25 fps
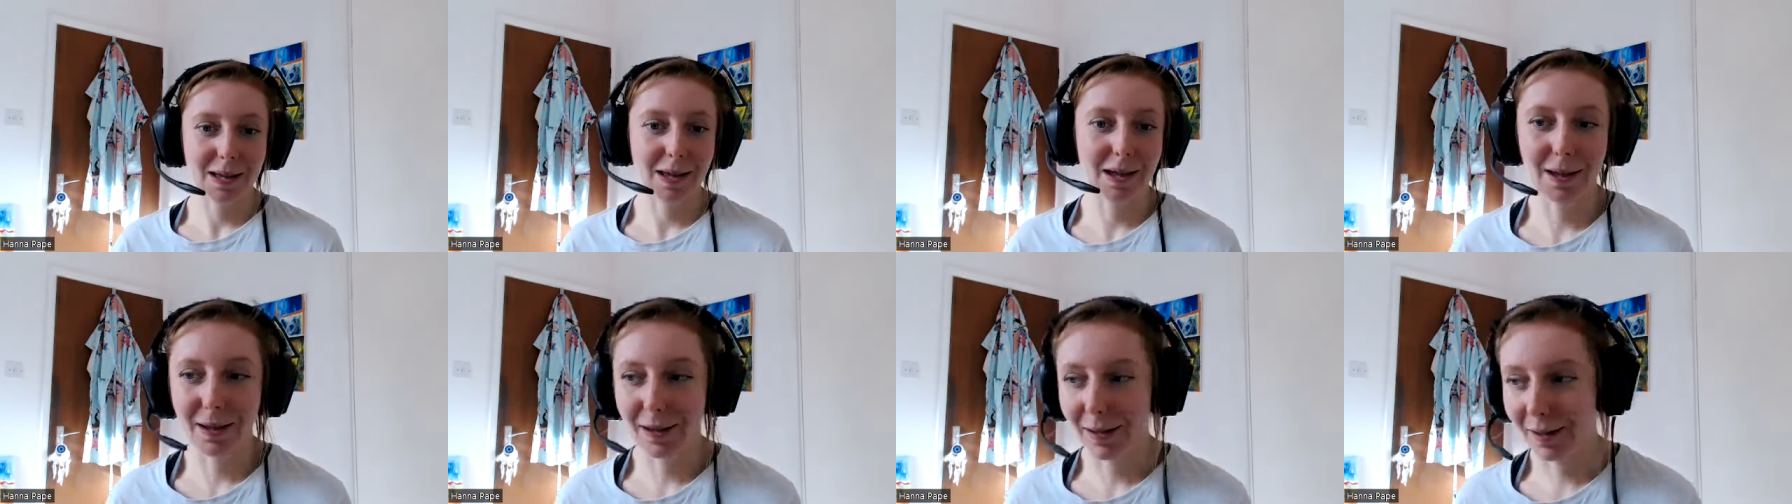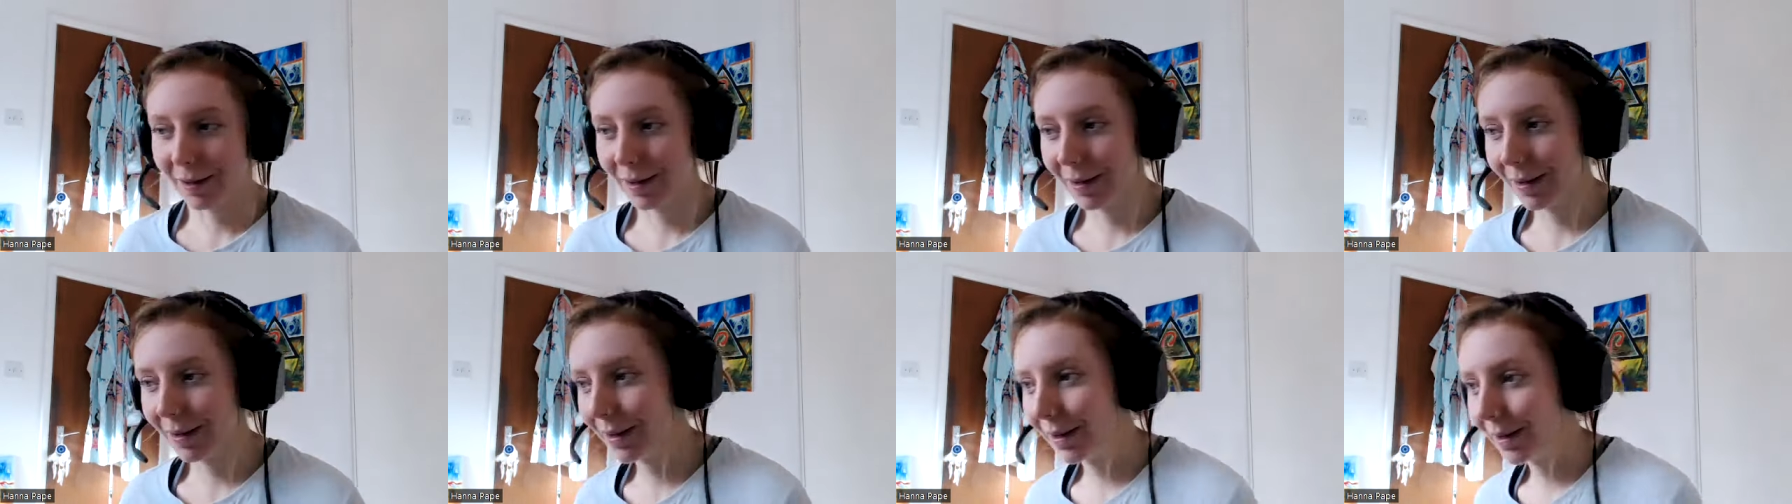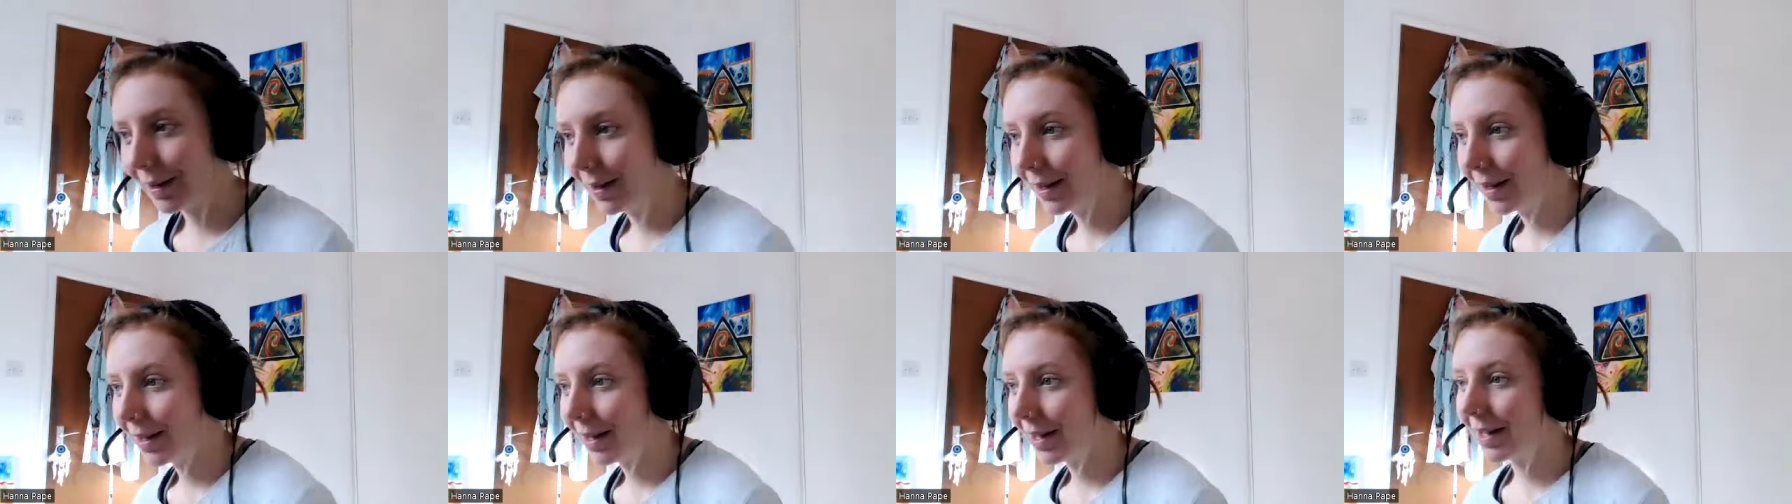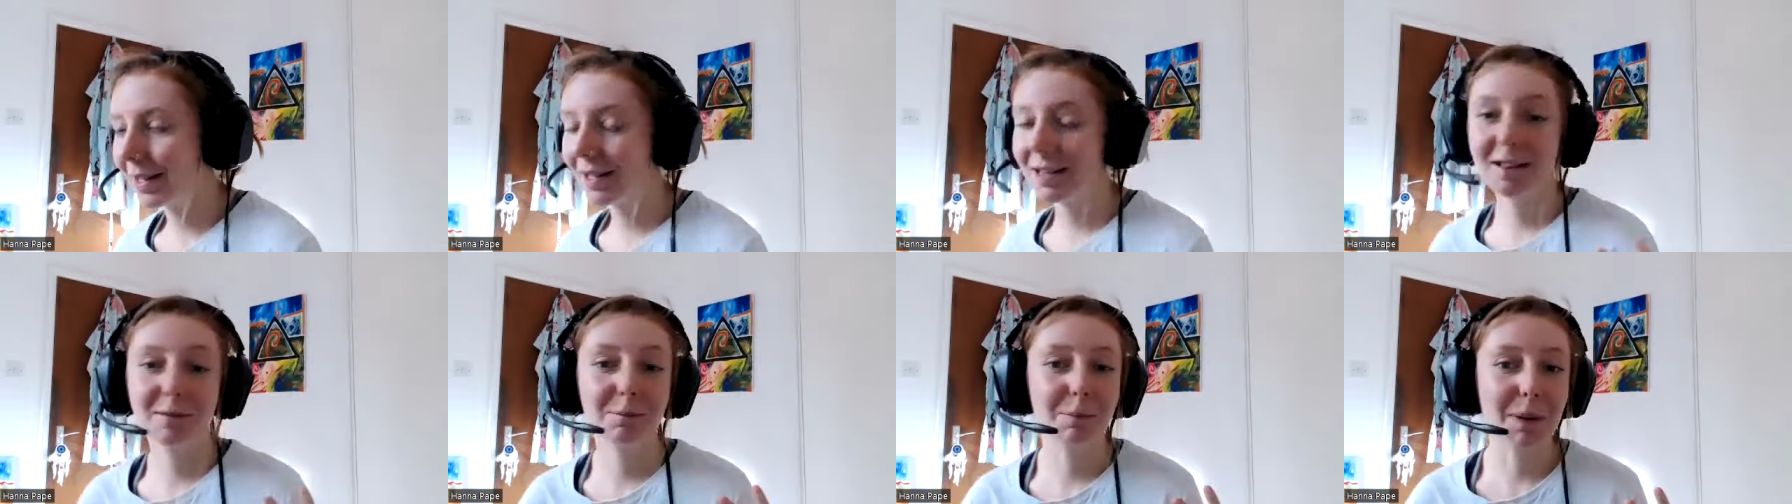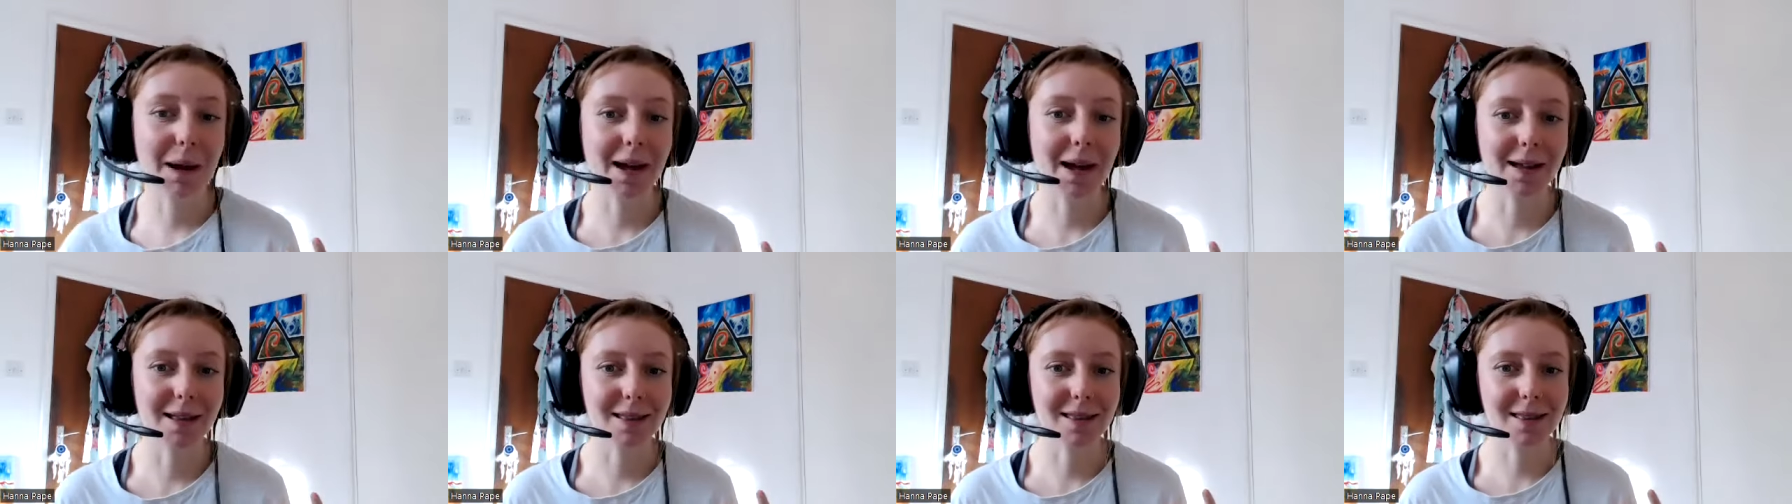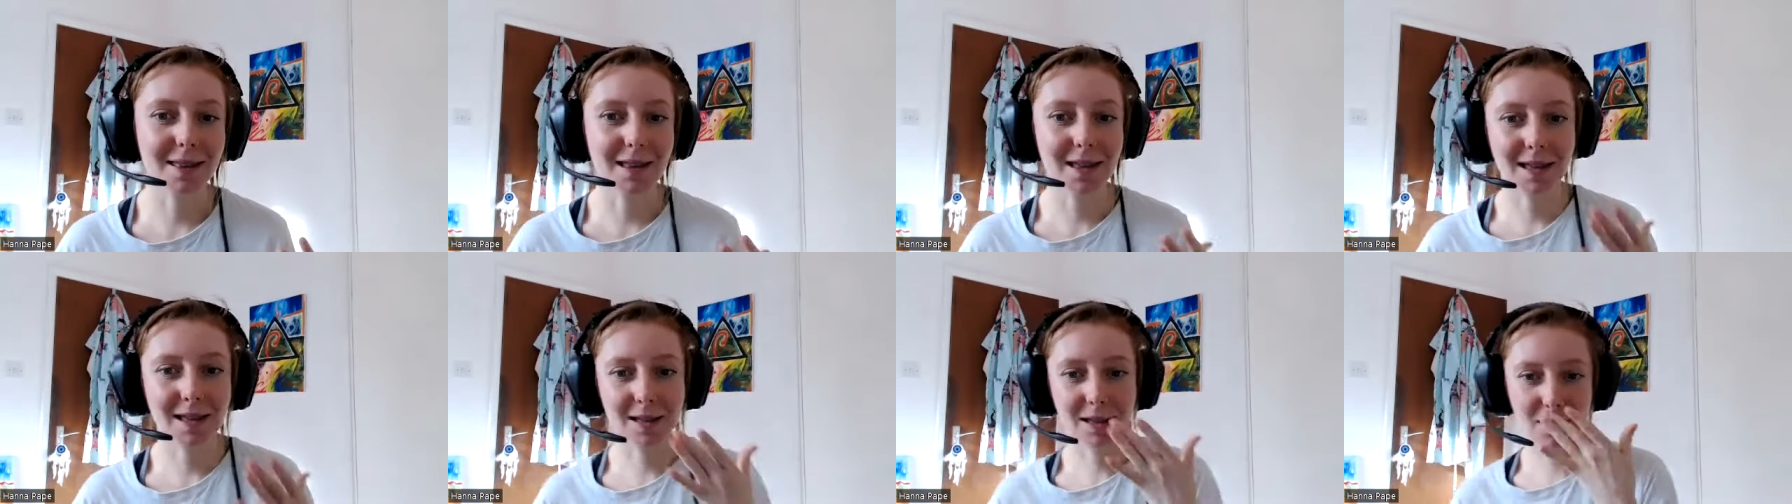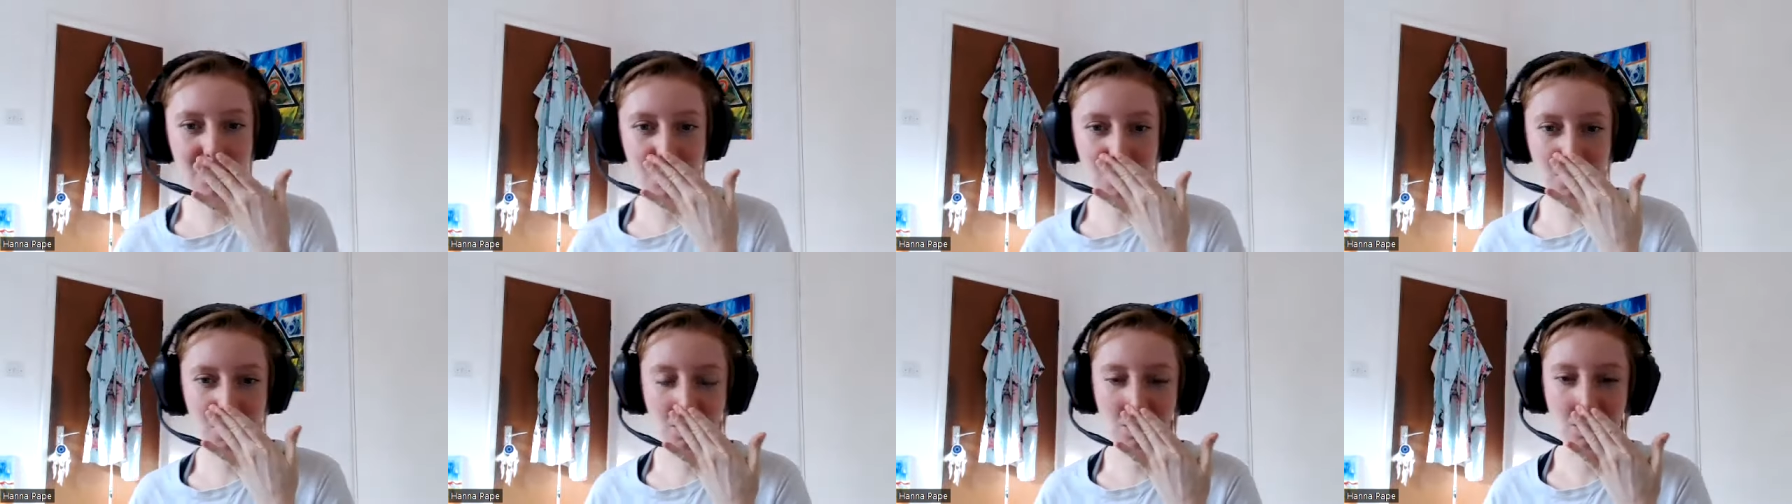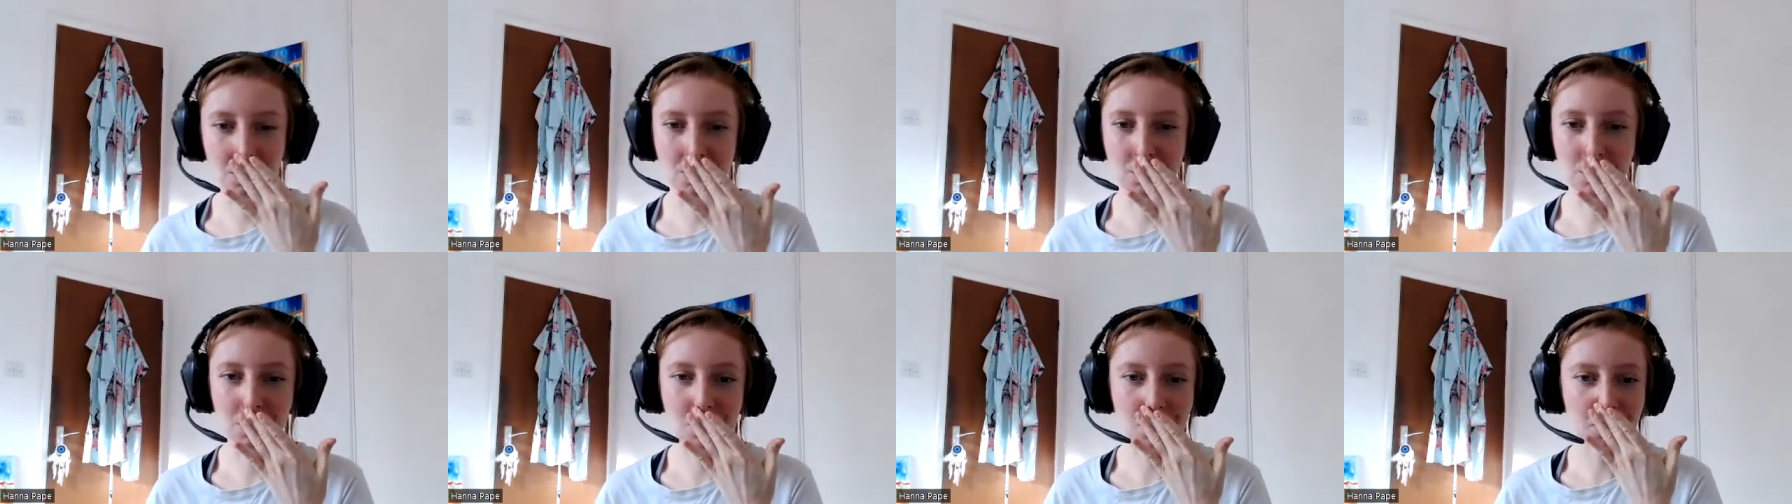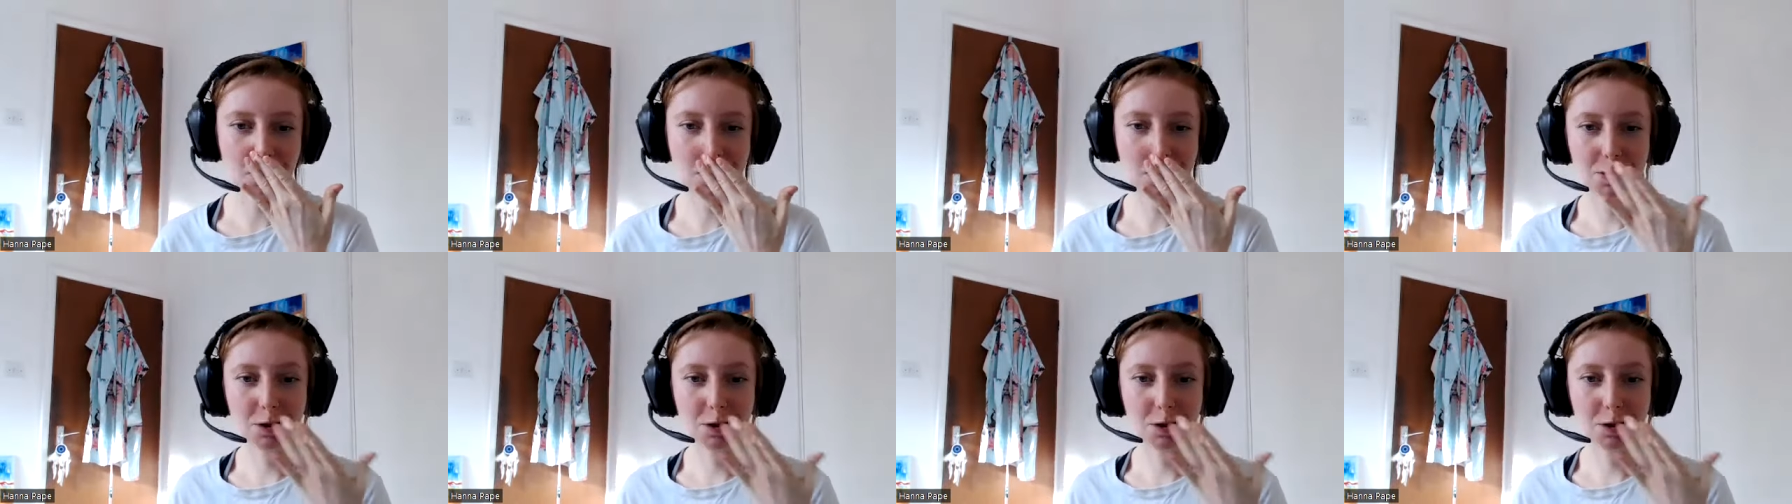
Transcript: uh, expand into